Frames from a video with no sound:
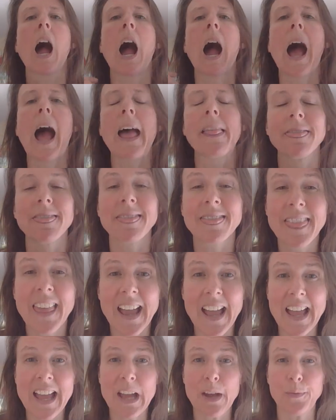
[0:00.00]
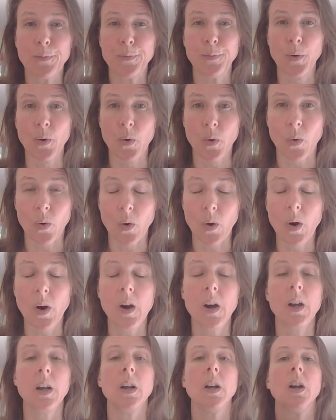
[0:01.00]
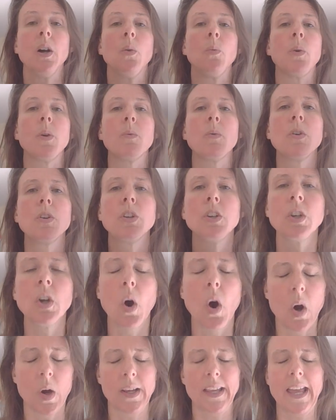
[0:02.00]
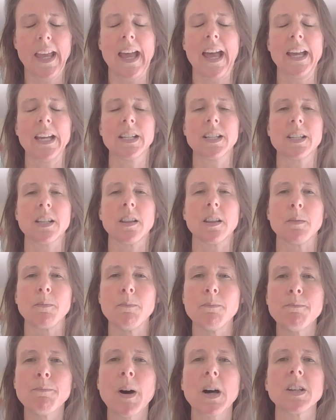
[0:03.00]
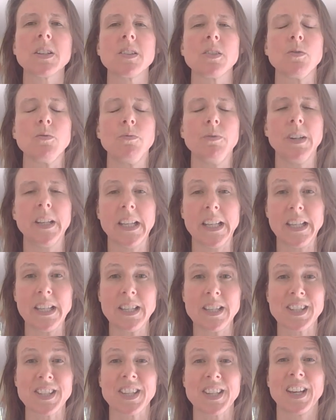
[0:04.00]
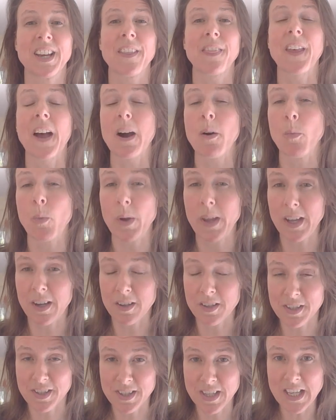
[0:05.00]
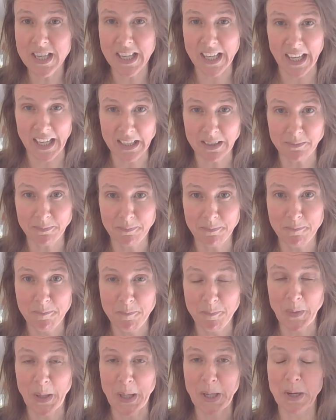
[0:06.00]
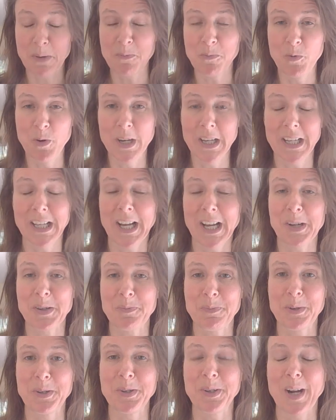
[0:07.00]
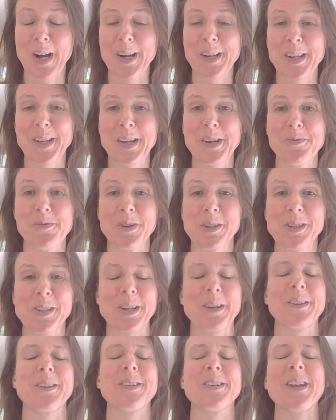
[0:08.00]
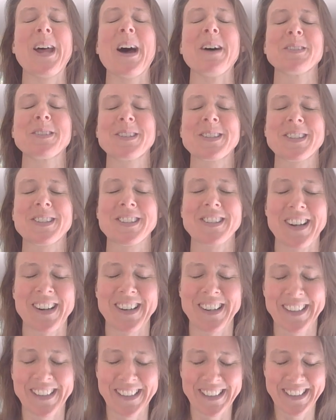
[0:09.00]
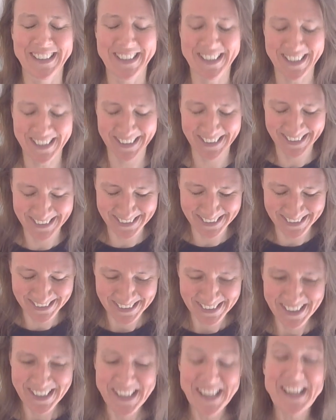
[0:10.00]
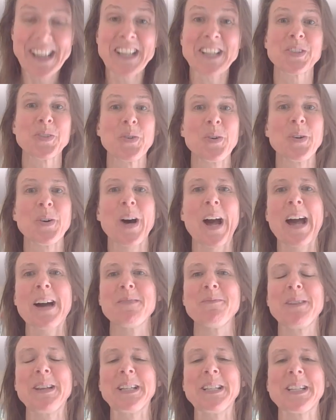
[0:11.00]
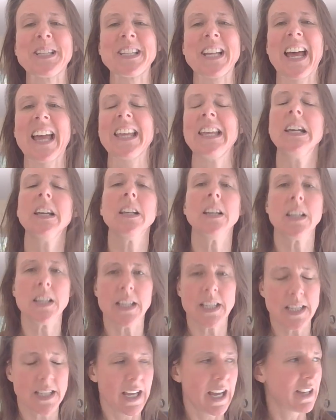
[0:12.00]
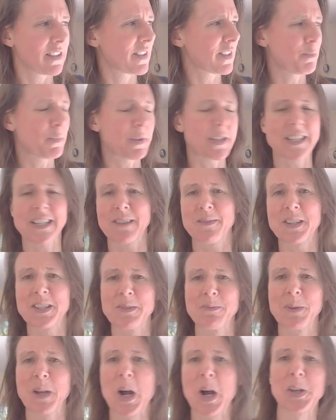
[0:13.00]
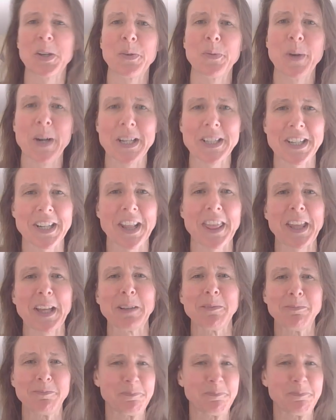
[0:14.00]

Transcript: And therefore, we will not get the muscle release that we are seeking. And I'm really hoping you can't hear what's going on outside. It's all happening today. Somebody's having some gardening work done, I think.